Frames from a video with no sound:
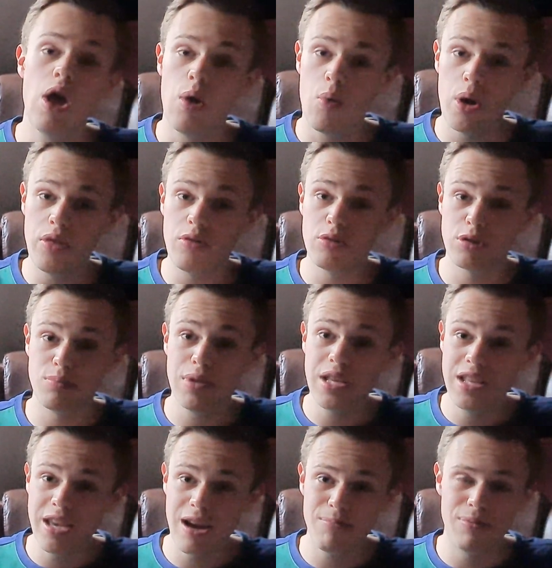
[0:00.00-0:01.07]
Windows
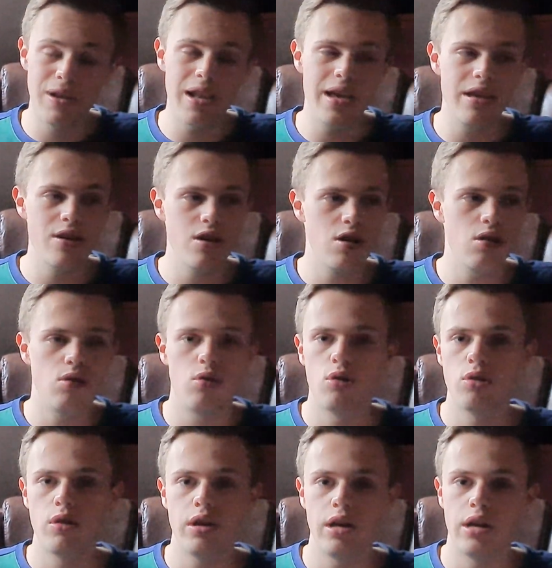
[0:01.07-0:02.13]
Media Player
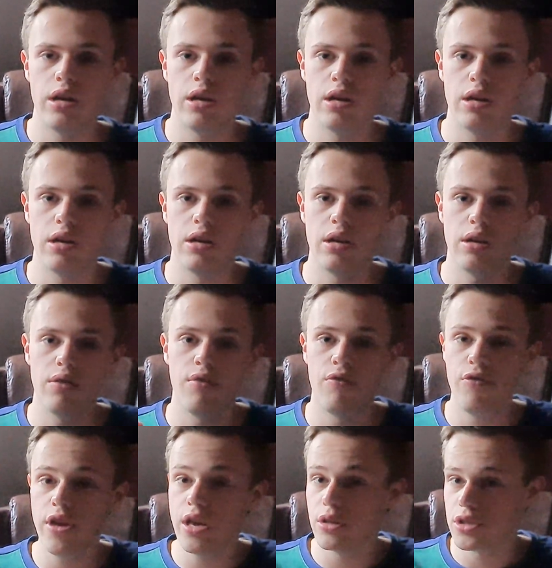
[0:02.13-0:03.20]
or uh,
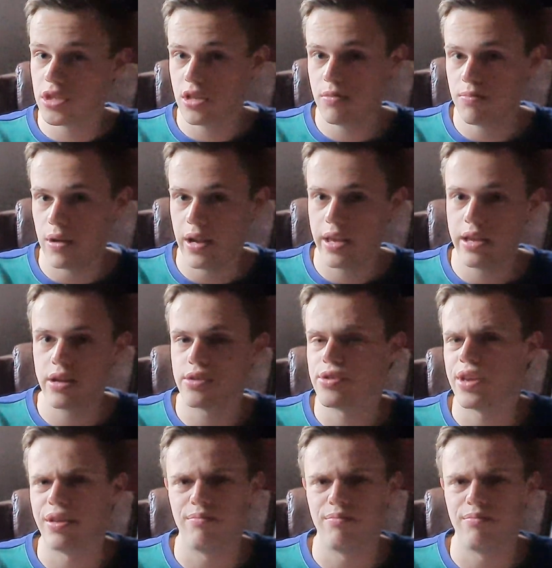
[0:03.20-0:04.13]
VLC player.